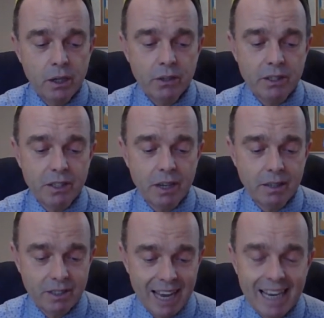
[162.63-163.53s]
to
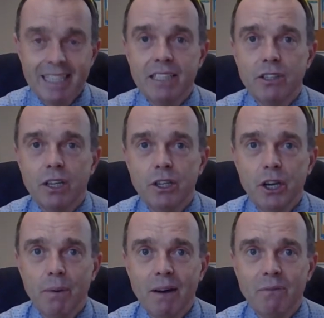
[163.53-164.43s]
Teddy's
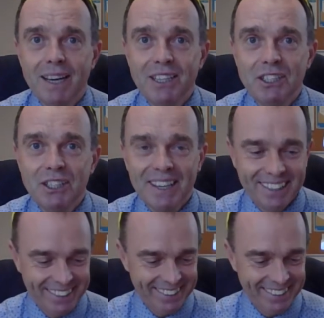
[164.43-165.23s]
new adventure.